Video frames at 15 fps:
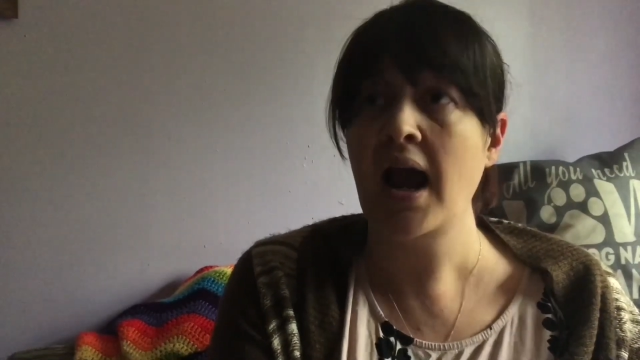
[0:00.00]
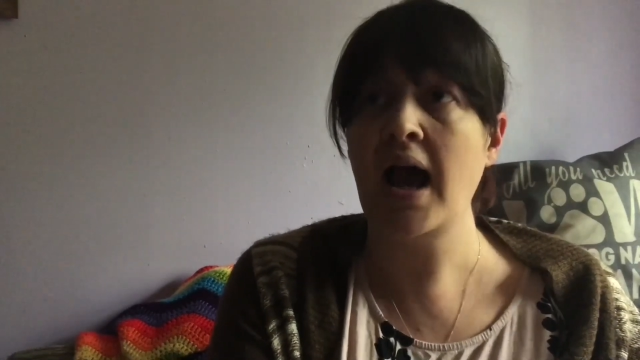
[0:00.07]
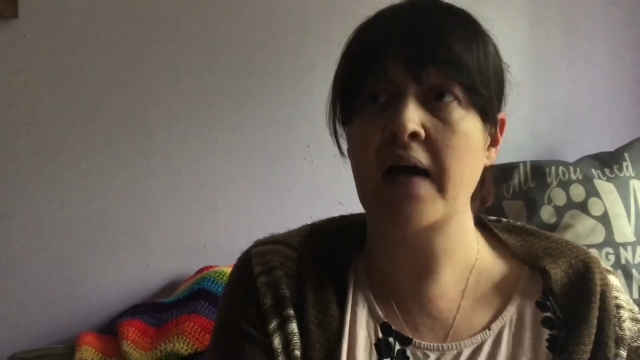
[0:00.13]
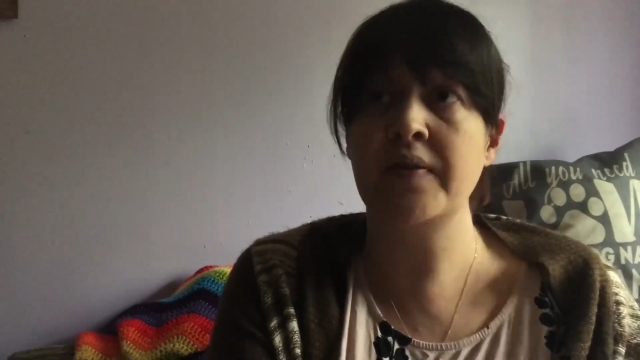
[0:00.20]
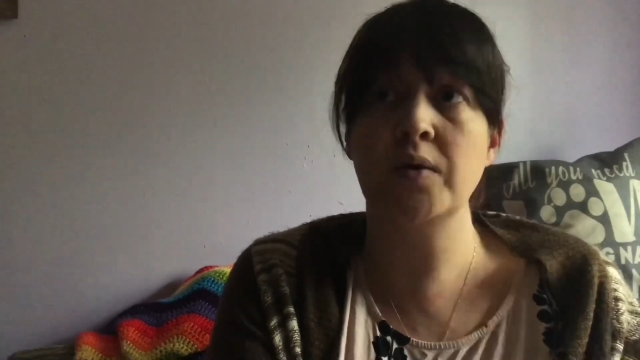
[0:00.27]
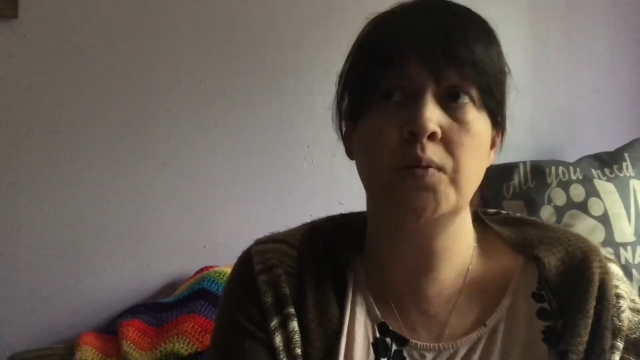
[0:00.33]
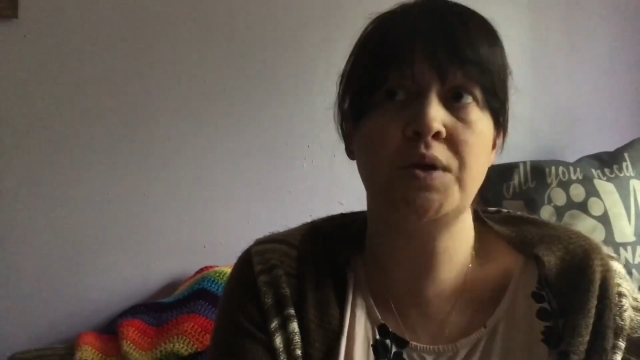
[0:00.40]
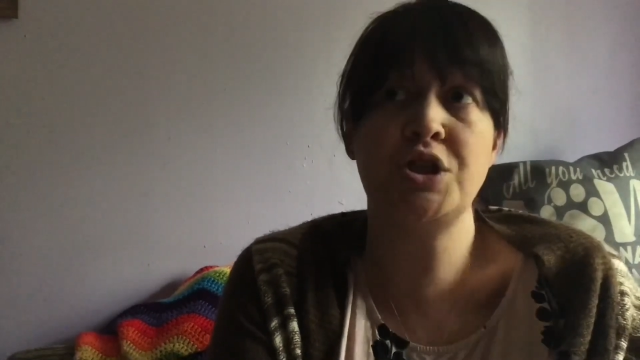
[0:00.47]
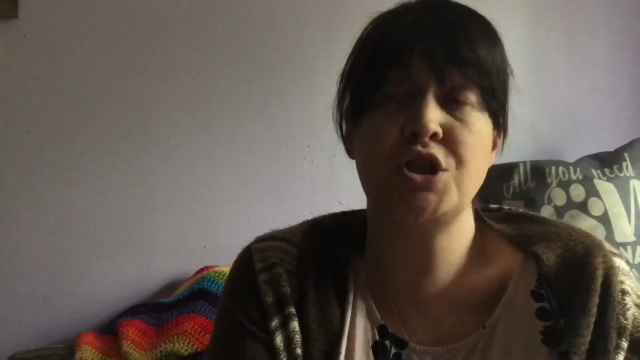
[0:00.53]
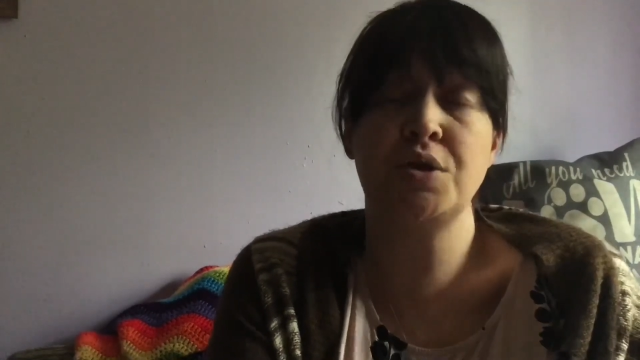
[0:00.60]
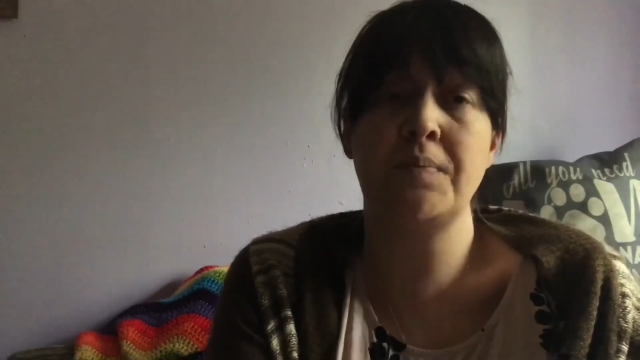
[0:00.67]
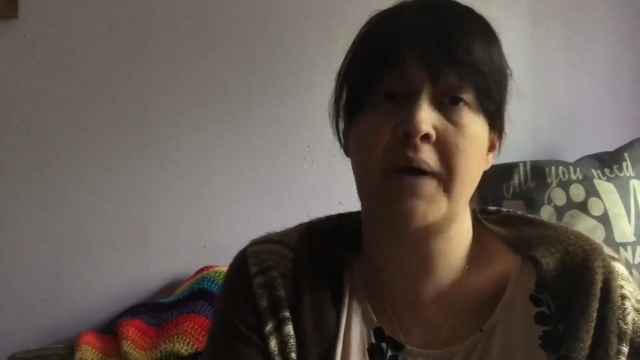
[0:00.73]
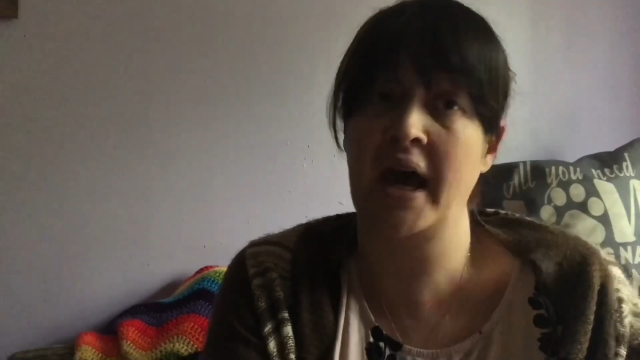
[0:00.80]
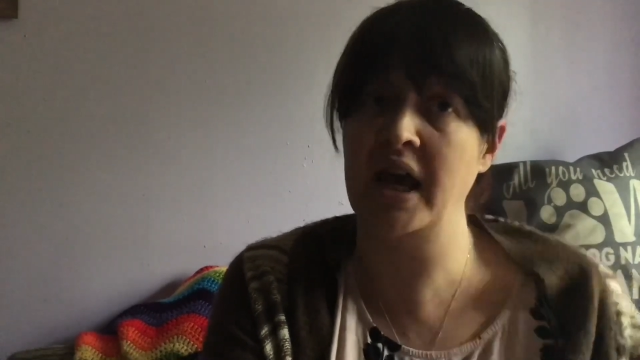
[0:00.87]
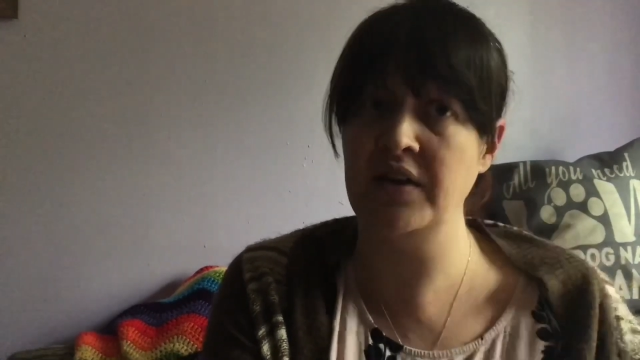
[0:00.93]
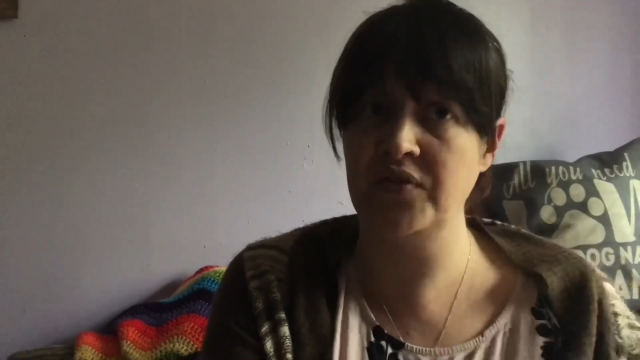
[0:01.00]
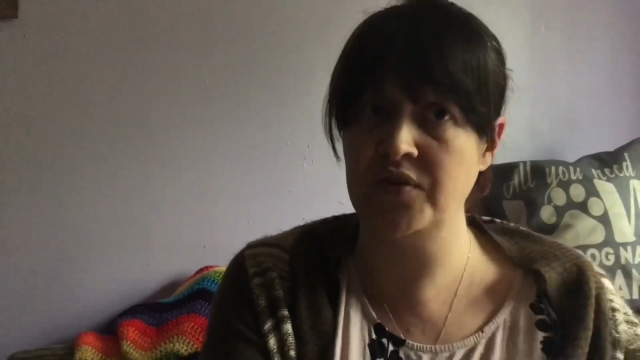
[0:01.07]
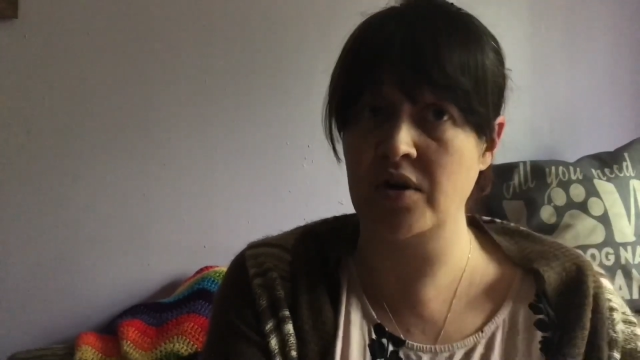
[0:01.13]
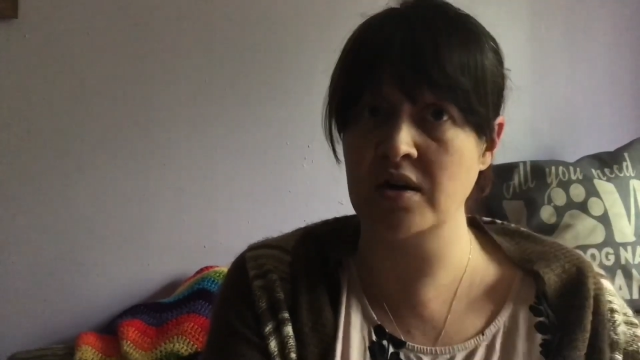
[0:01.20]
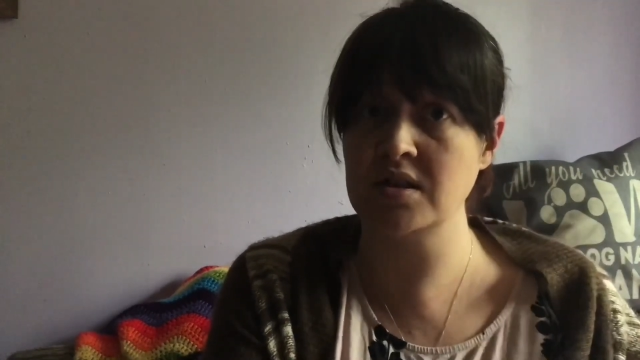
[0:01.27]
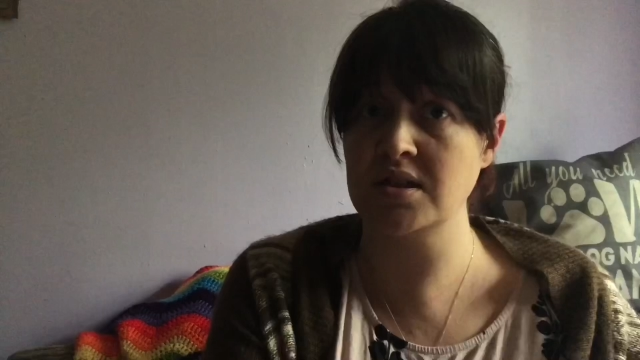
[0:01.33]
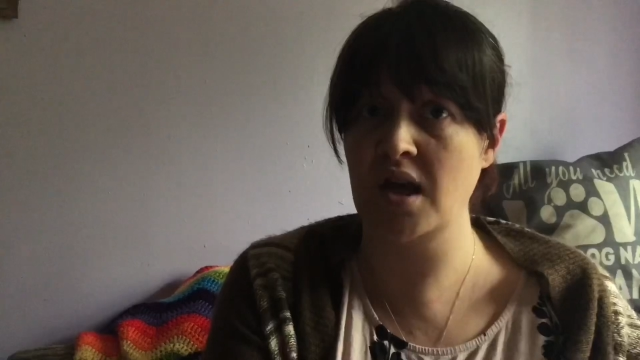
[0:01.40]
and that we should pay for
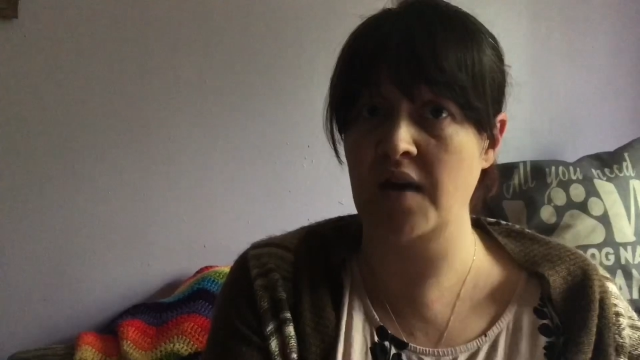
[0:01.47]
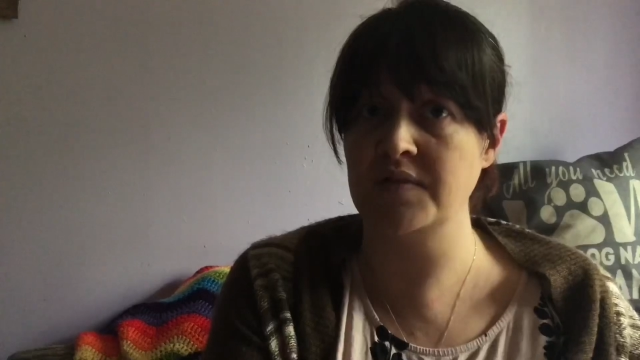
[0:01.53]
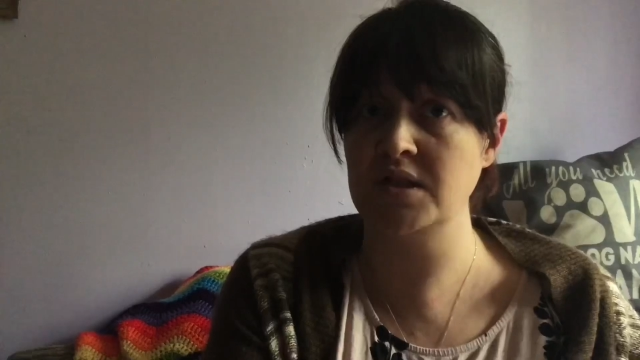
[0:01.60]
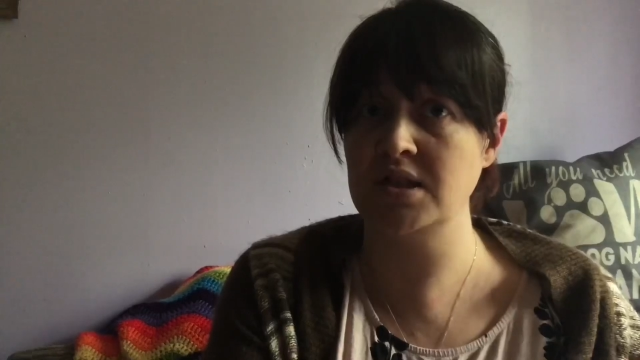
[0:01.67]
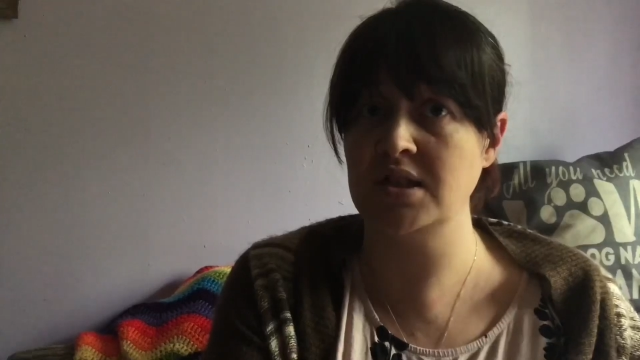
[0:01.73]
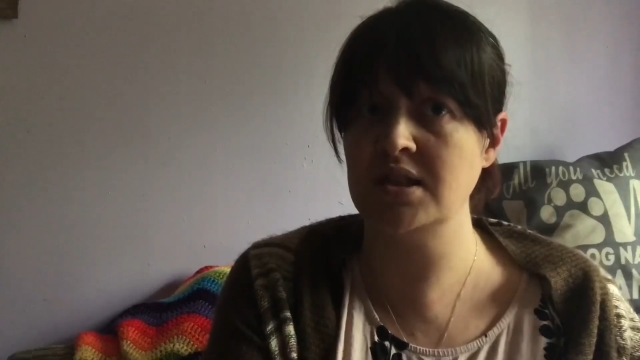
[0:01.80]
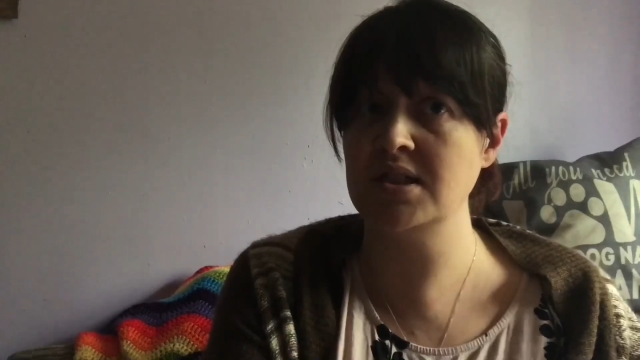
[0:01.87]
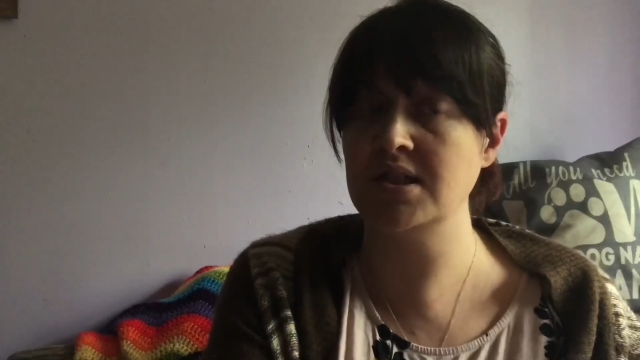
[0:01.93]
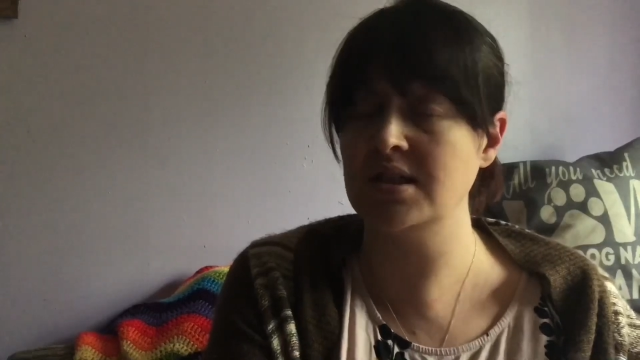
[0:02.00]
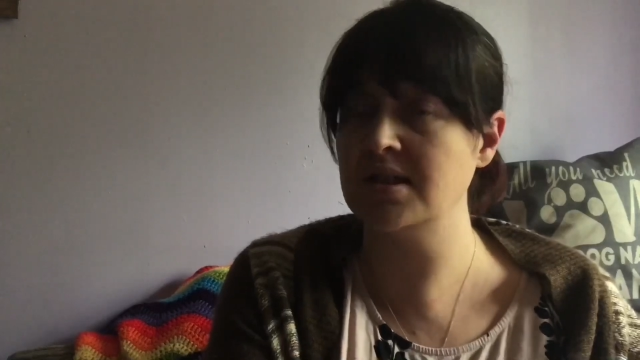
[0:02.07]
our services in